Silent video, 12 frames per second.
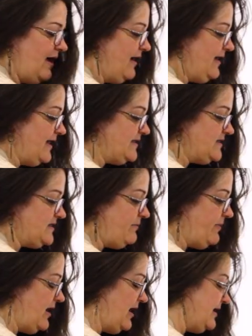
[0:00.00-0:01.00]
against the
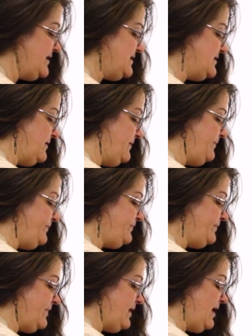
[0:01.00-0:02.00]
box.
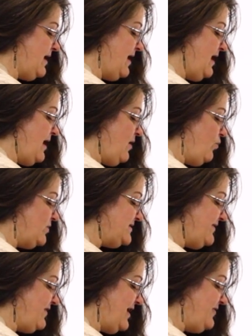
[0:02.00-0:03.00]
Once
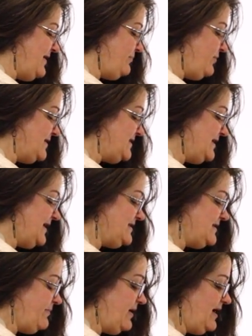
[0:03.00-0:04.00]
I've got that pressed
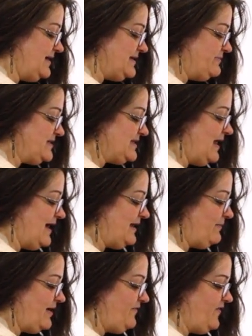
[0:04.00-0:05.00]
against the box, I'm
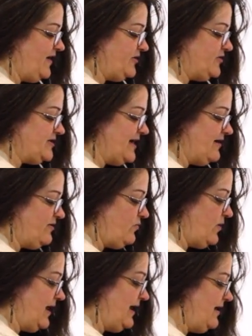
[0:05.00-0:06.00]
sliding my fingers out of the
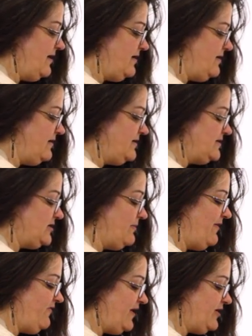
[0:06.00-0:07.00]
way. So
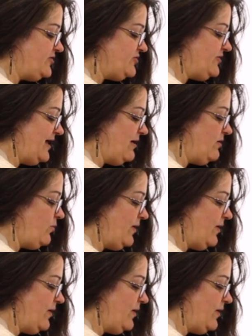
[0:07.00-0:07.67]
my fingers are now